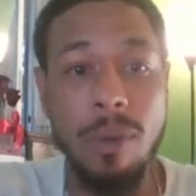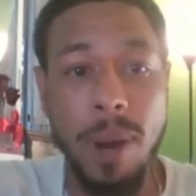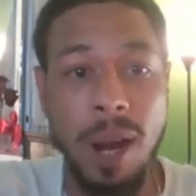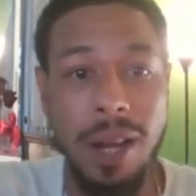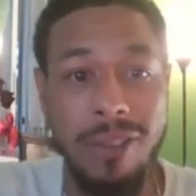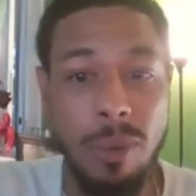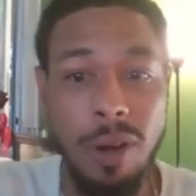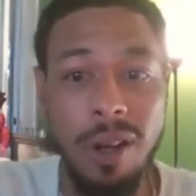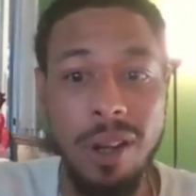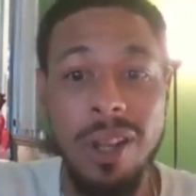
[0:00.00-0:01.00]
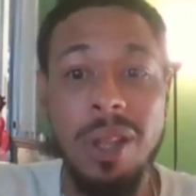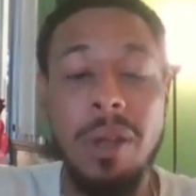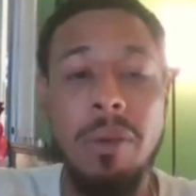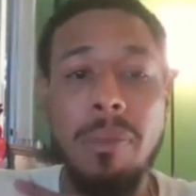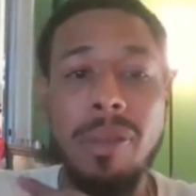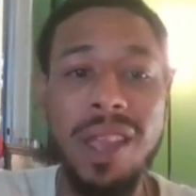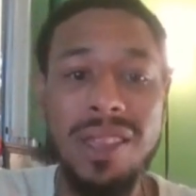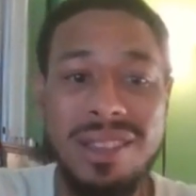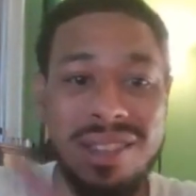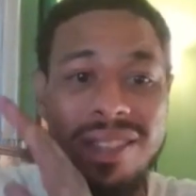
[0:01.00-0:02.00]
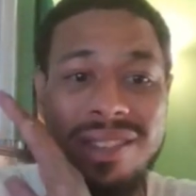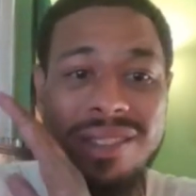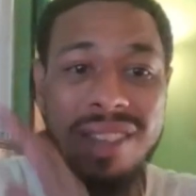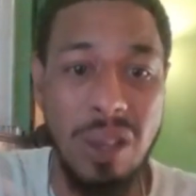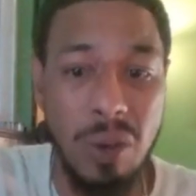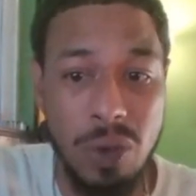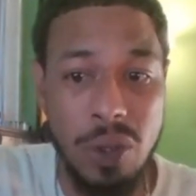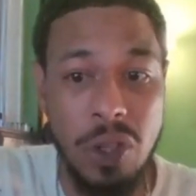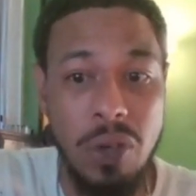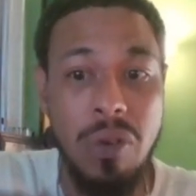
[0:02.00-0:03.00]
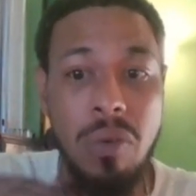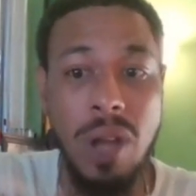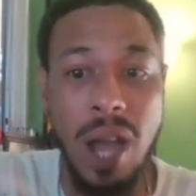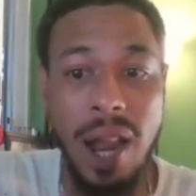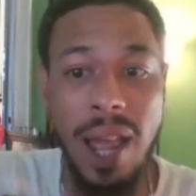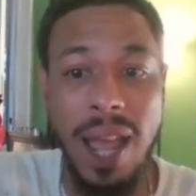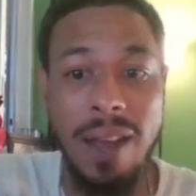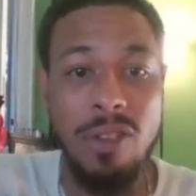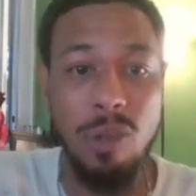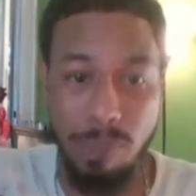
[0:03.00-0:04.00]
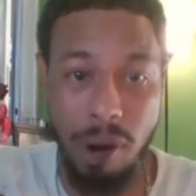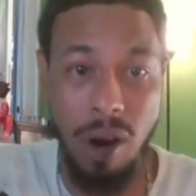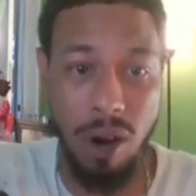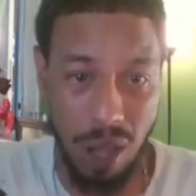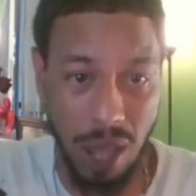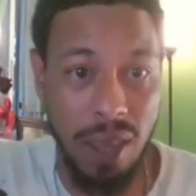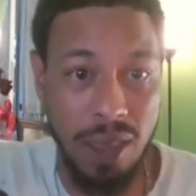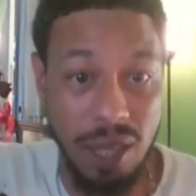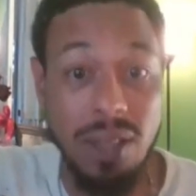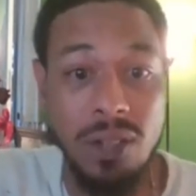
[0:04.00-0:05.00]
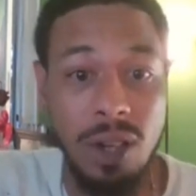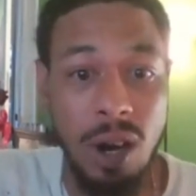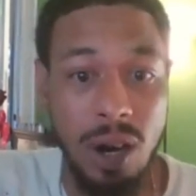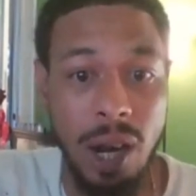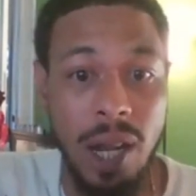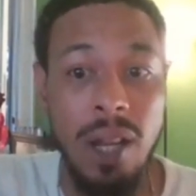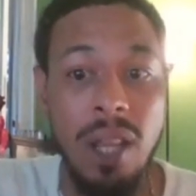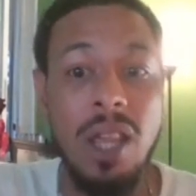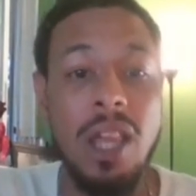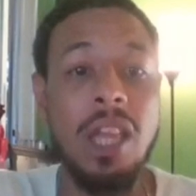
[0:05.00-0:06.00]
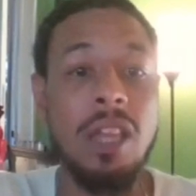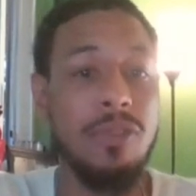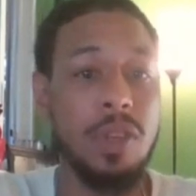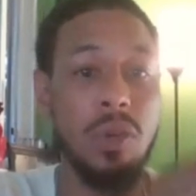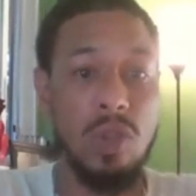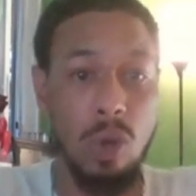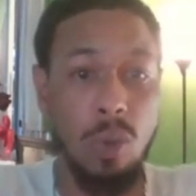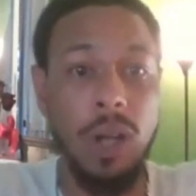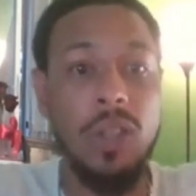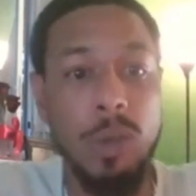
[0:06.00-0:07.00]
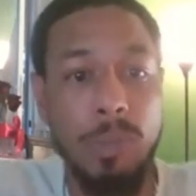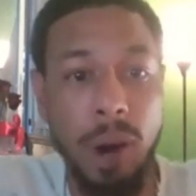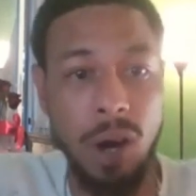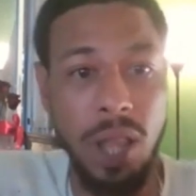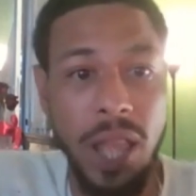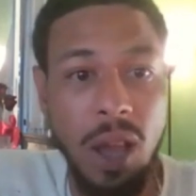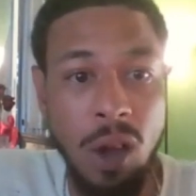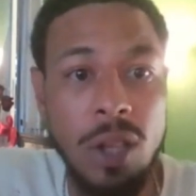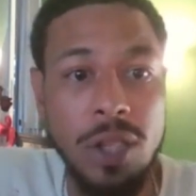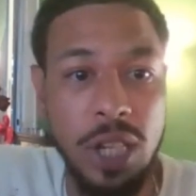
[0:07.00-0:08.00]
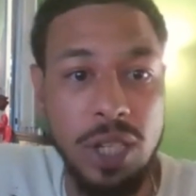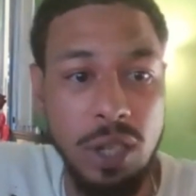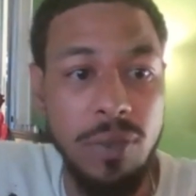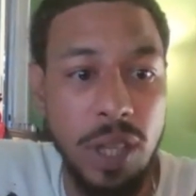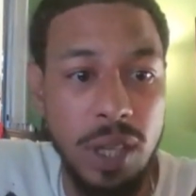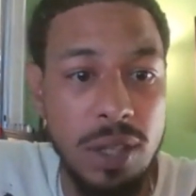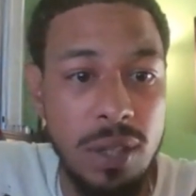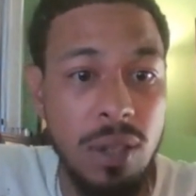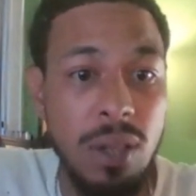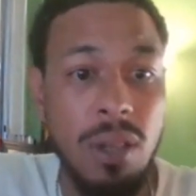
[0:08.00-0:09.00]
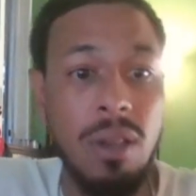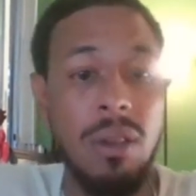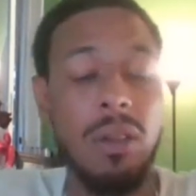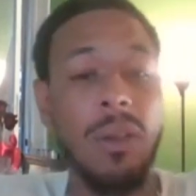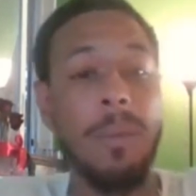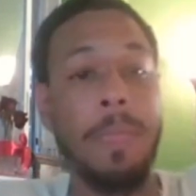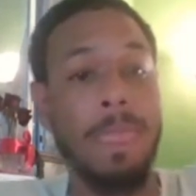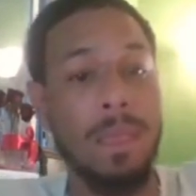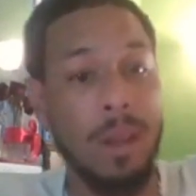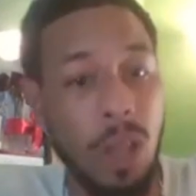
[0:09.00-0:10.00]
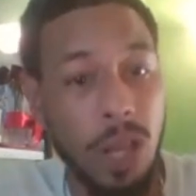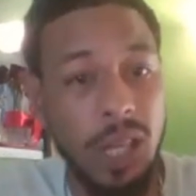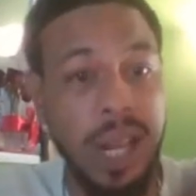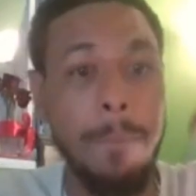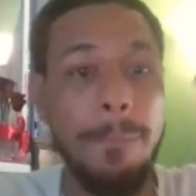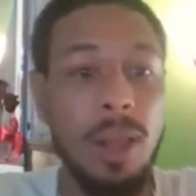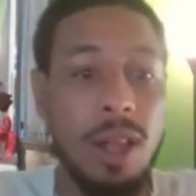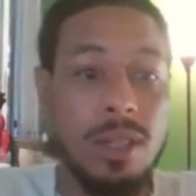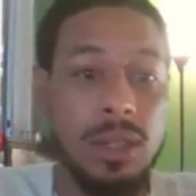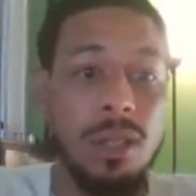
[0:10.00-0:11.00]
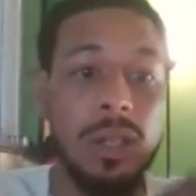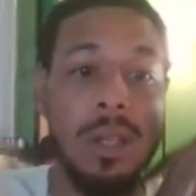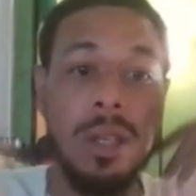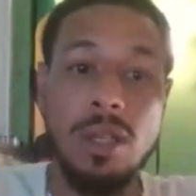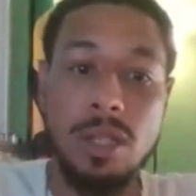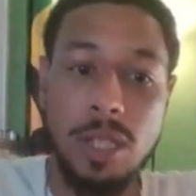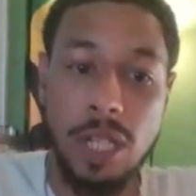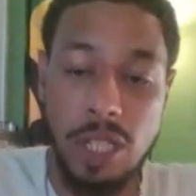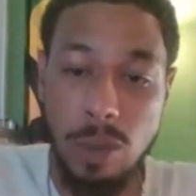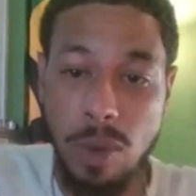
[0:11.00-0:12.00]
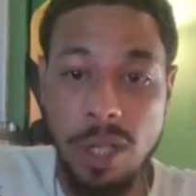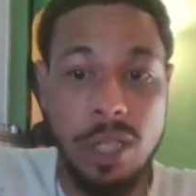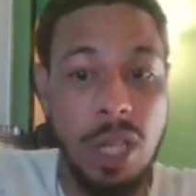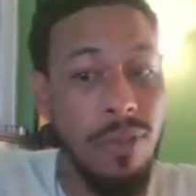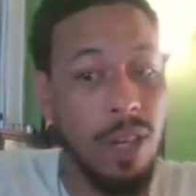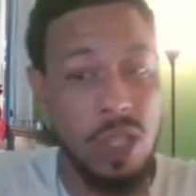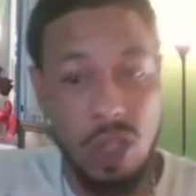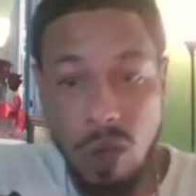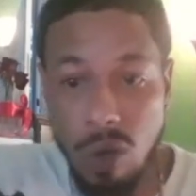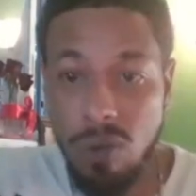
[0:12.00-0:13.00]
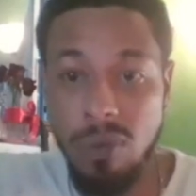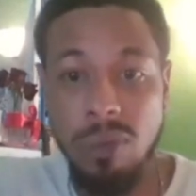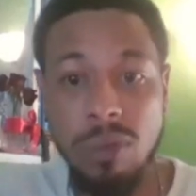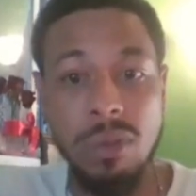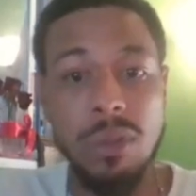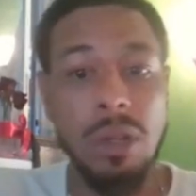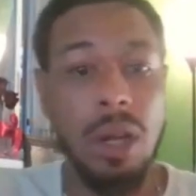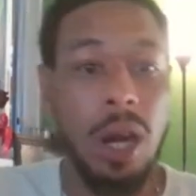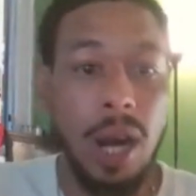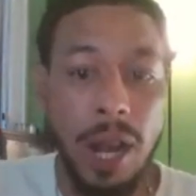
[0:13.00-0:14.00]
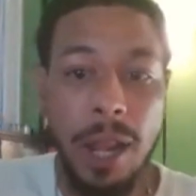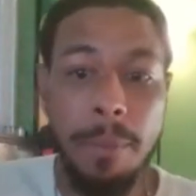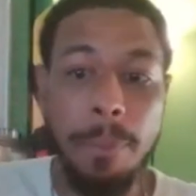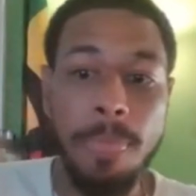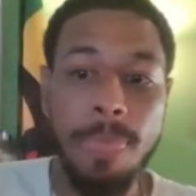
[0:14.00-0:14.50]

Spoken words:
want to remind everyone, play these as singles. You do not have to parlay these, all right? If you do want to parlay all six of these, you're looking at plus 6172, all right?